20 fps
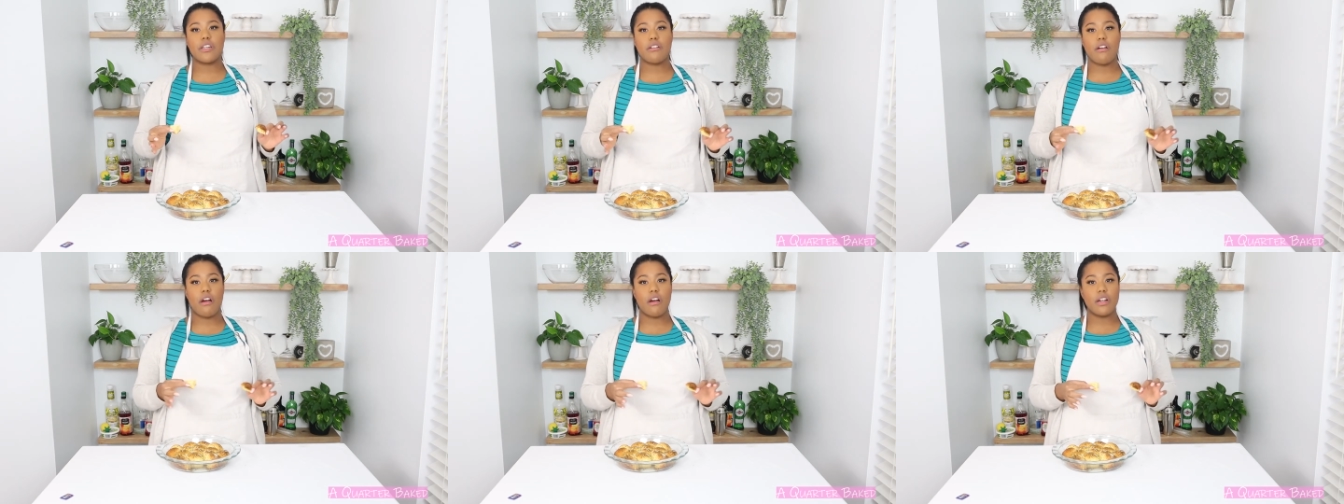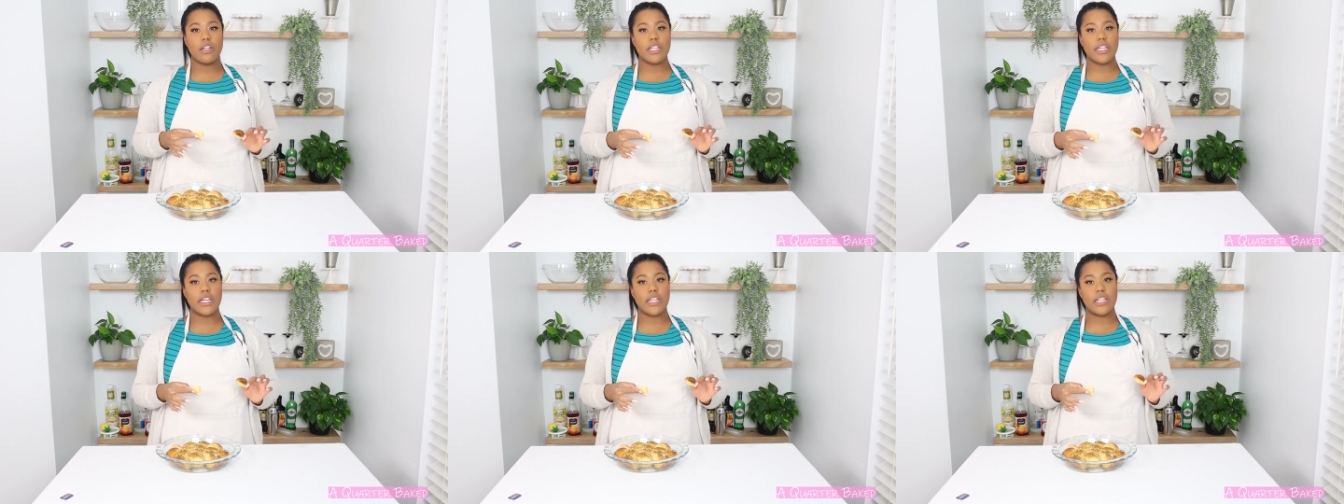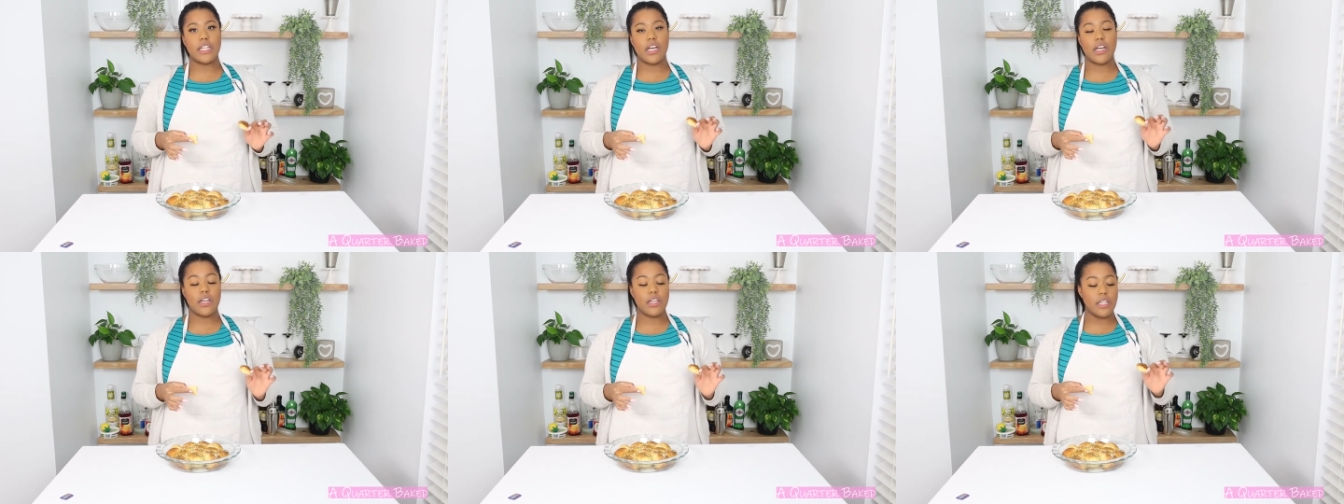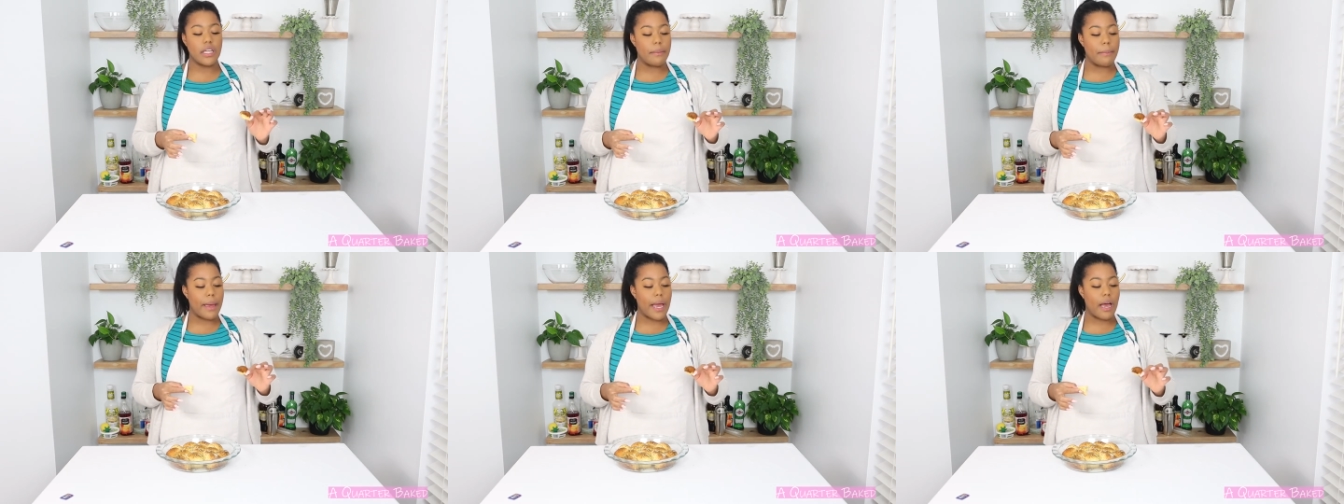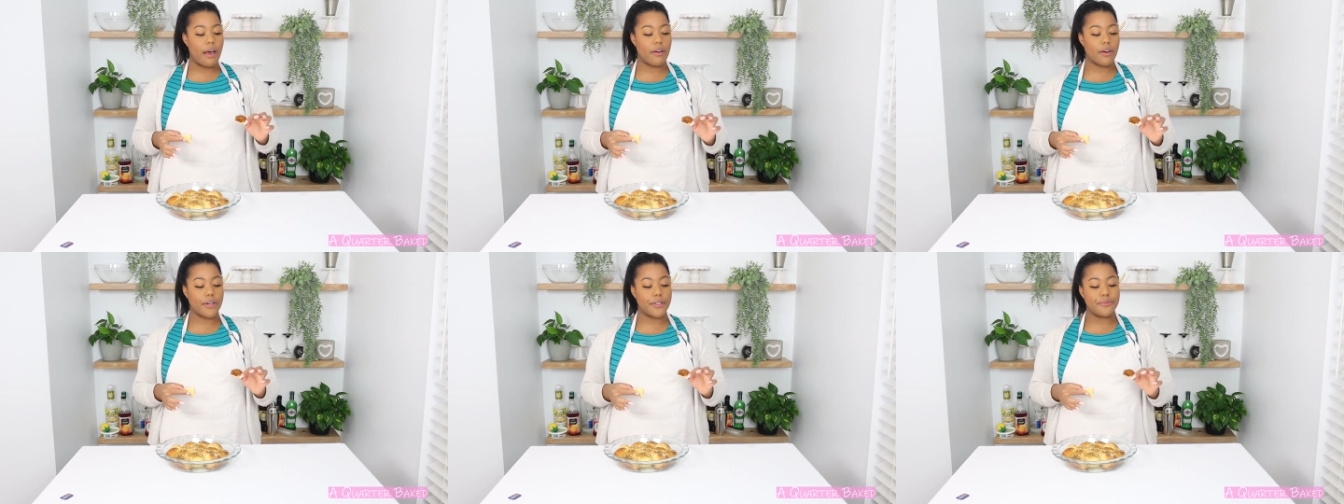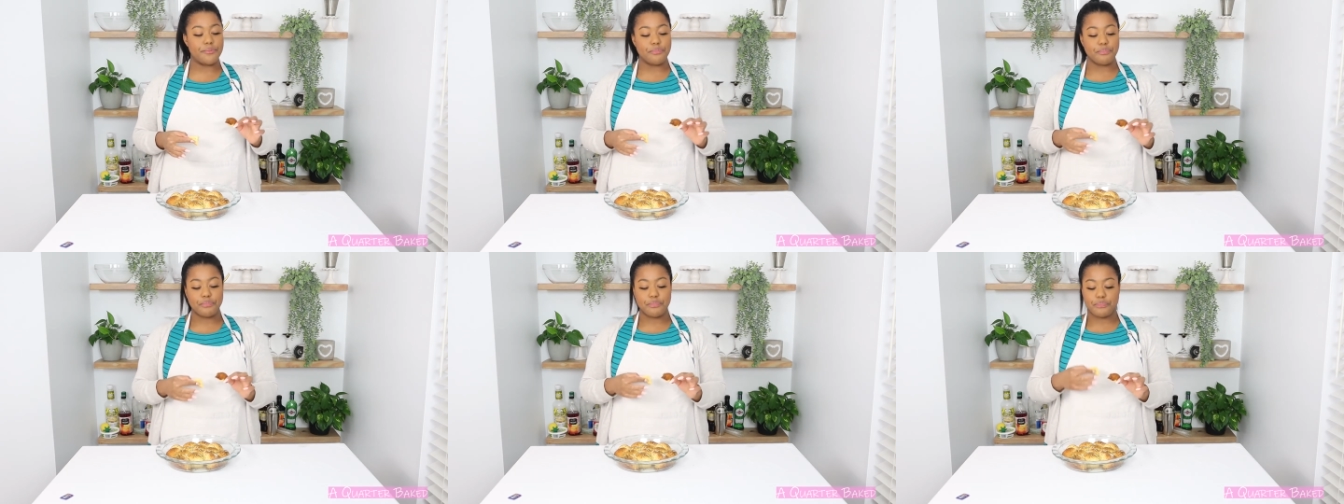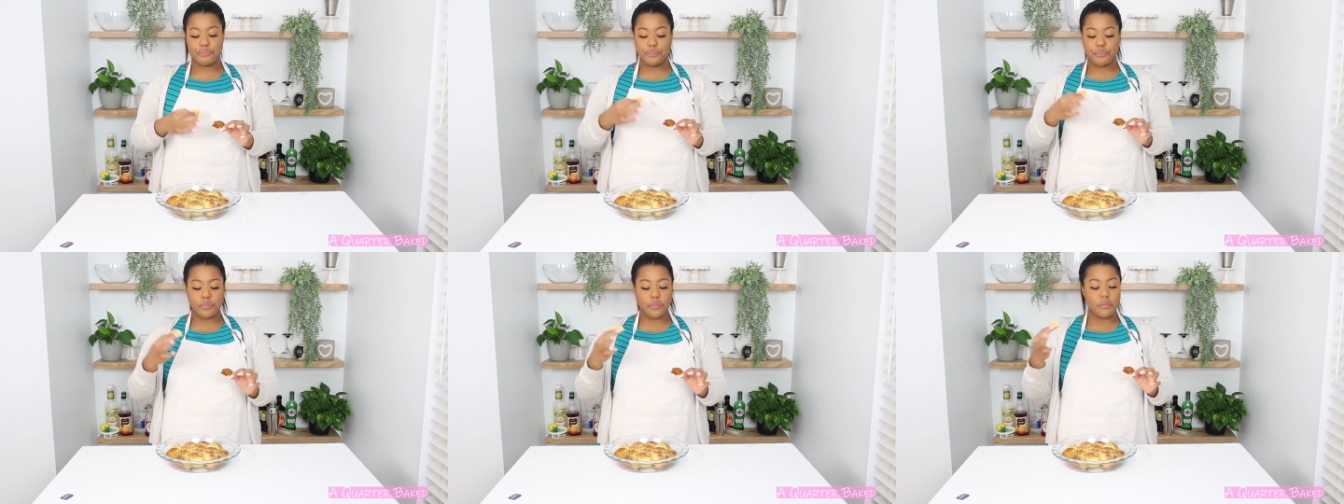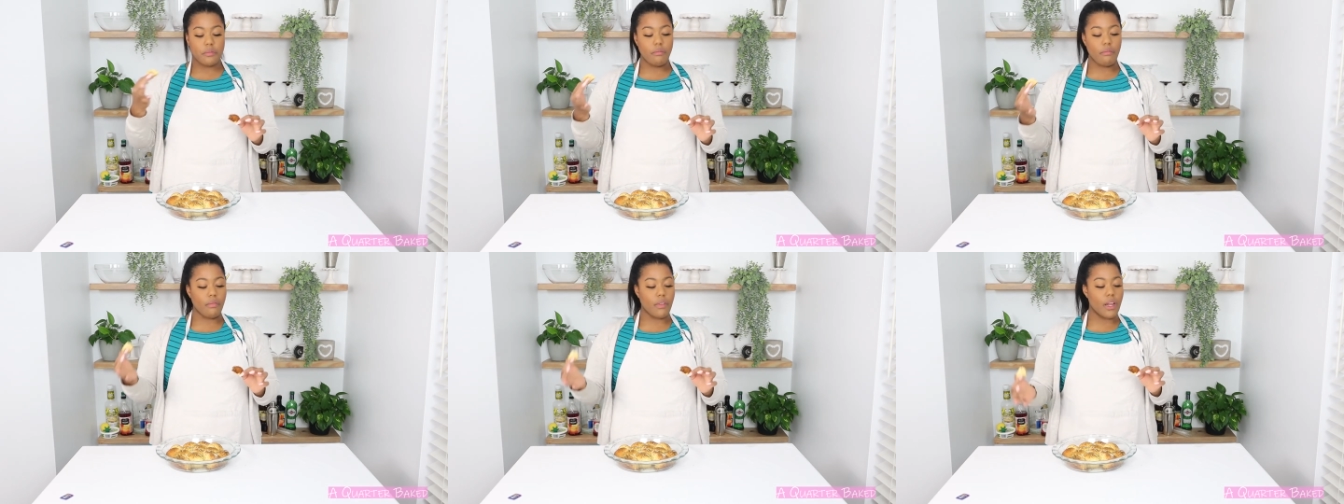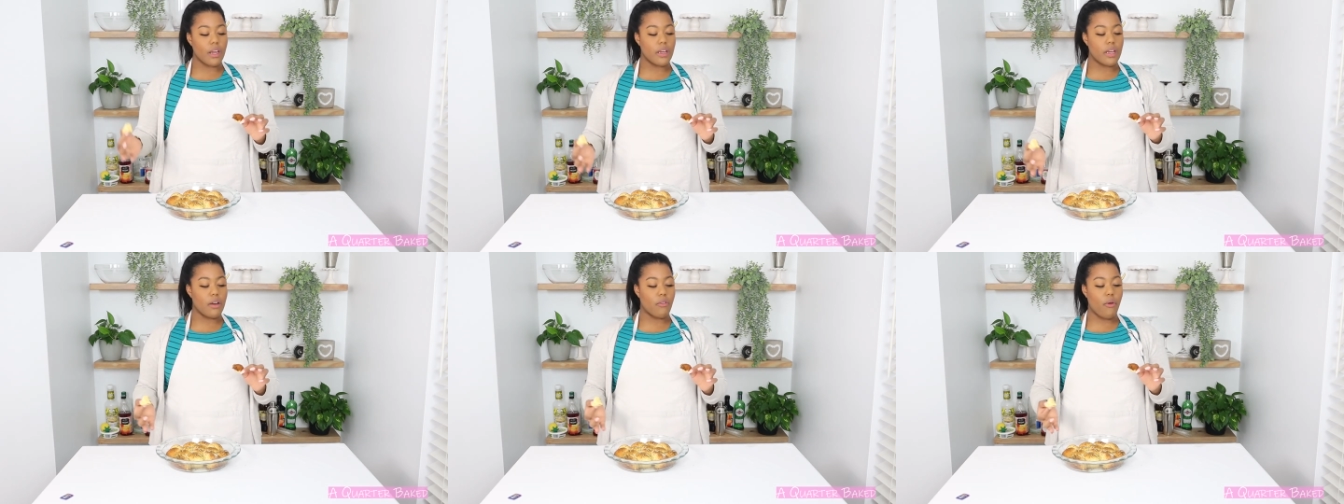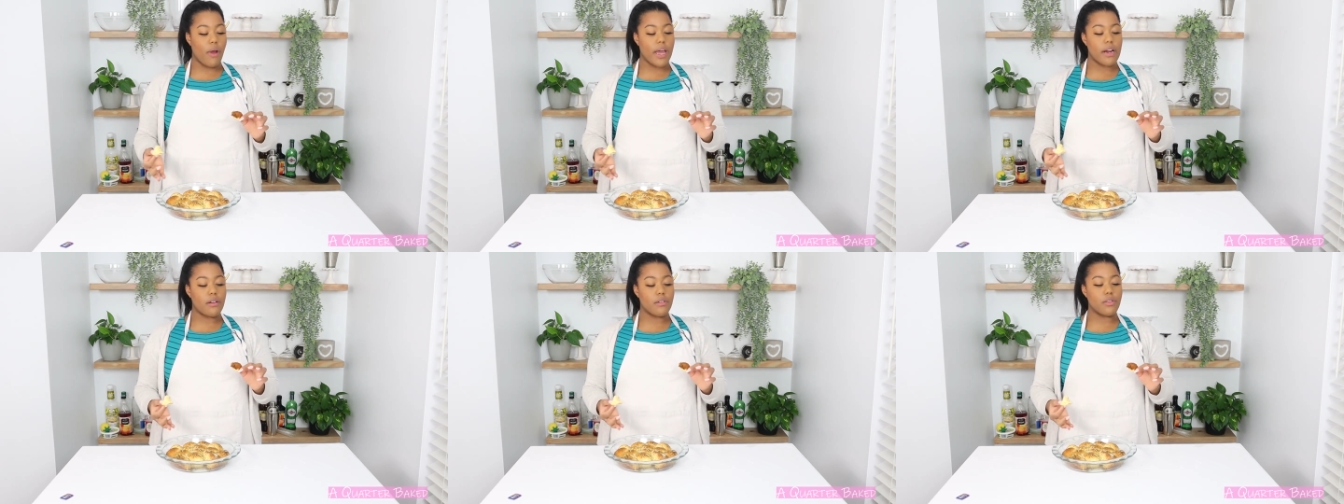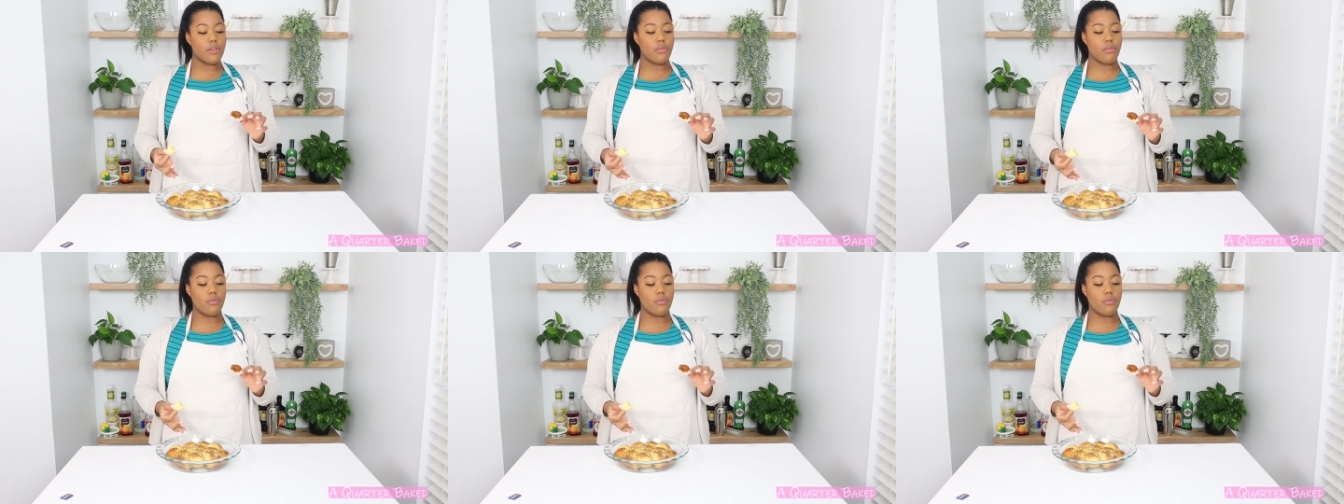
the garlic and the onion powder right on